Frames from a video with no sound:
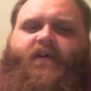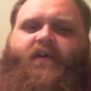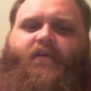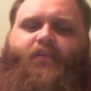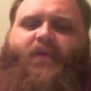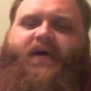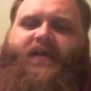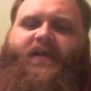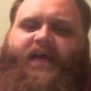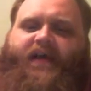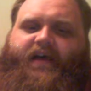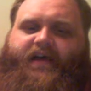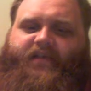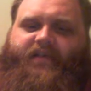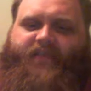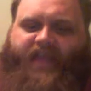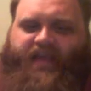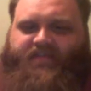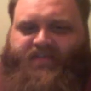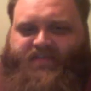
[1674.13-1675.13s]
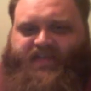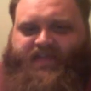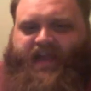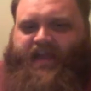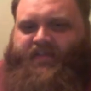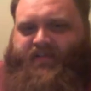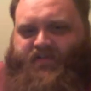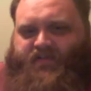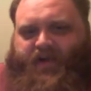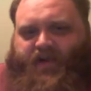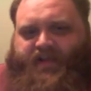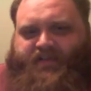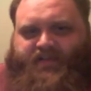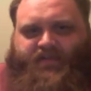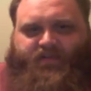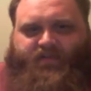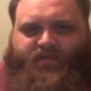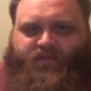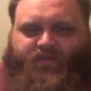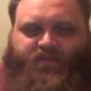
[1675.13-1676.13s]
But they had this guy that tried
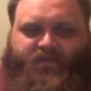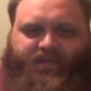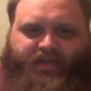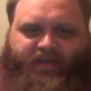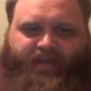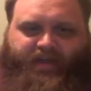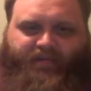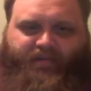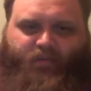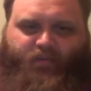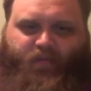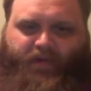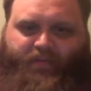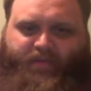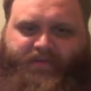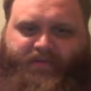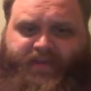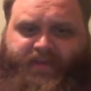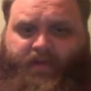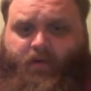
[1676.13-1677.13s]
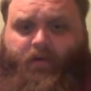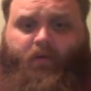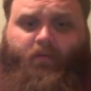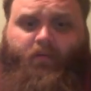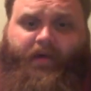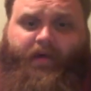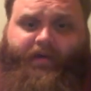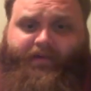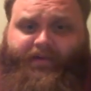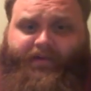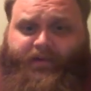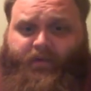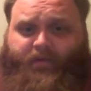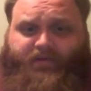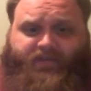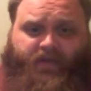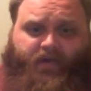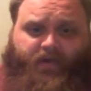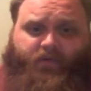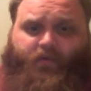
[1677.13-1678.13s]
to pretty much say, oh, well,
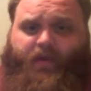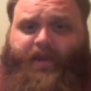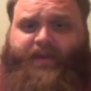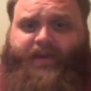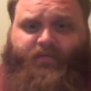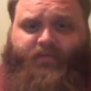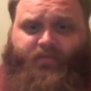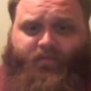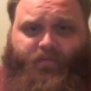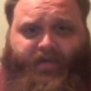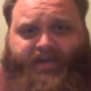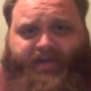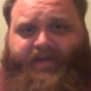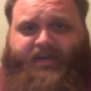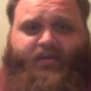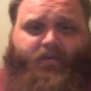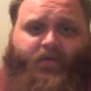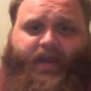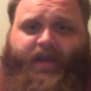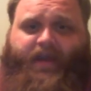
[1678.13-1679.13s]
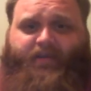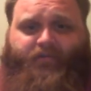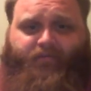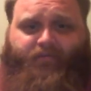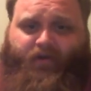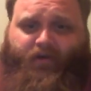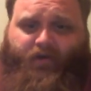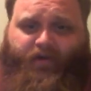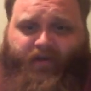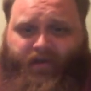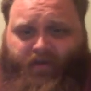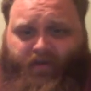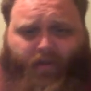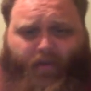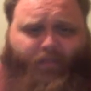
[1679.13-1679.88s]
it's our right, and we need a grant for a